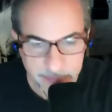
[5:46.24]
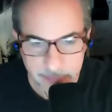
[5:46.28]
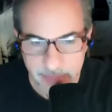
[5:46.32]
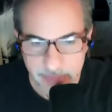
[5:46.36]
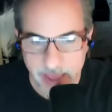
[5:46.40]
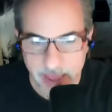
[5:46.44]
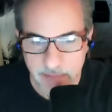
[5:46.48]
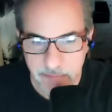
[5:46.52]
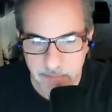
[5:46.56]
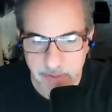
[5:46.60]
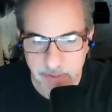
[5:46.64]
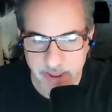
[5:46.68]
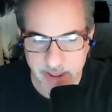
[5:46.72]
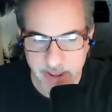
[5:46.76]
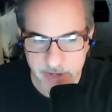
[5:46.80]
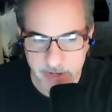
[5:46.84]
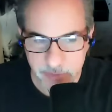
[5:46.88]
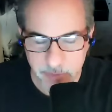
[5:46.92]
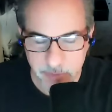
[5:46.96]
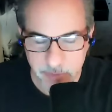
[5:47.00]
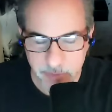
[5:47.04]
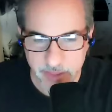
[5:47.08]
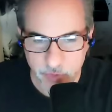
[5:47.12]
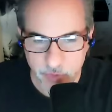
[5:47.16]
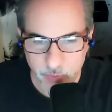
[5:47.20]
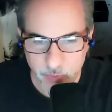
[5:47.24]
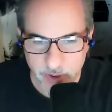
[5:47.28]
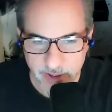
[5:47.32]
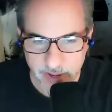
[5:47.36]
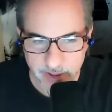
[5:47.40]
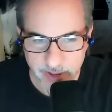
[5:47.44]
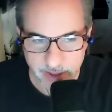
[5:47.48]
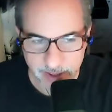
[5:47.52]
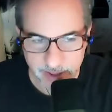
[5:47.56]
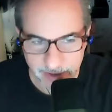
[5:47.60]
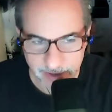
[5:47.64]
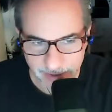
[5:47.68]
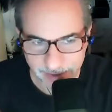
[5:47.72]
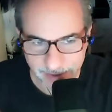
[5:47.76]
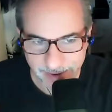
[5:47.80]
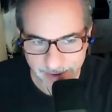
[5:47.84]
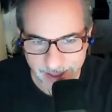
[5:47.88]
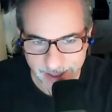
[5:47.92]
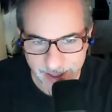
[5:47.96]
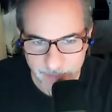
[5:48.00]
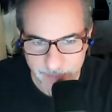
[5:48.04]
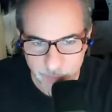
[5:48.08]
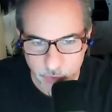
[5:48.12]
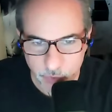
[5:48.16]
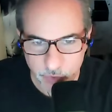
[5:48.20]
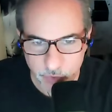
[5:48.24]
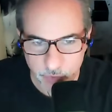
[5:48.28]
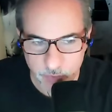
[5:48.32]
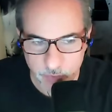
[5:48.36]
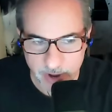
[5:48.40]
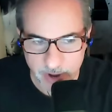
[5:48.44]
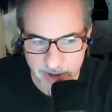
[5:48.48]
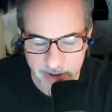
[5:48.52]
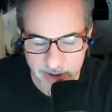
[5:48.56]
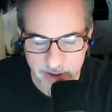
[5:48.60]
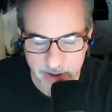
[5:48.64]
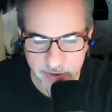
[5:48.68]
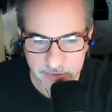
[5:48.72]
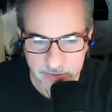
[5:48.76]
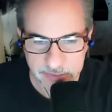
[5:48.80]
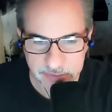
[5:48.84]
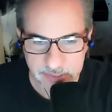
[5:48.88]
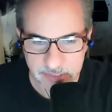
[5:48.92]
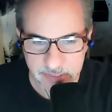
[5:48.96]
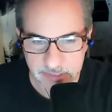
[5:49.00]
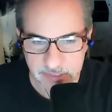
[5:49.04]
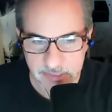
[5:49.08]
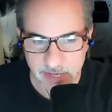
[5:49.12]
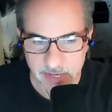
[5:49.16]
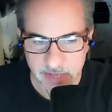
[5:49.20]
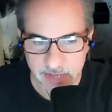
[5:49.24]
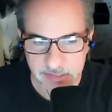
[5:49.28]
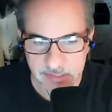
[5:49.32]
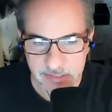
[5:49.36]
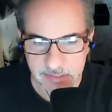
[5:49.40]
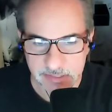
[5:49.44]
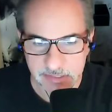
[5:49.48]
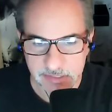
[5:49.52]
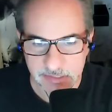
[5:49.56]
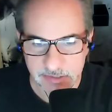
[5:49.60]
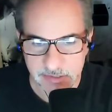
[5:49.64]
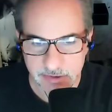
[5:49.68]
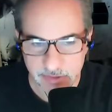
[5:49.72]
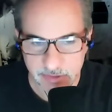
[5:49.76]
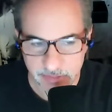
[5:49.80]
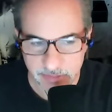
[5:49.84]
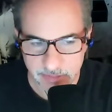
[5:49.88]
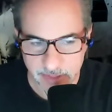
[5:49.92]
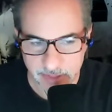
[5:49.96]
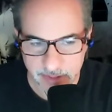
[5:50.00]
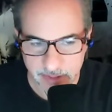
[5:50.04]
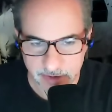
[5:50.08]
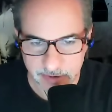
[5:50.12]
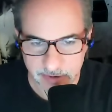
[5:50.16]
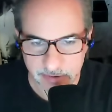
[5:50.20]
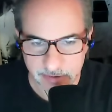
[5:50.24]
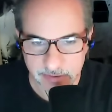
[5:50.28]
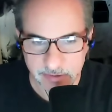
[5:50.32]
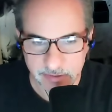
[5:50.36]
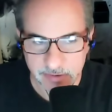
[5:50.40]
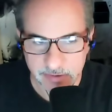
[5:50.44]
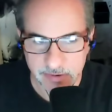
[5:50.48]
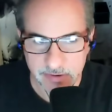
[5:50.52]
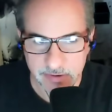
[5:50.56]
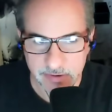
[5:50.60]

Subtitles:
that band, by the way, had a lot more radio success than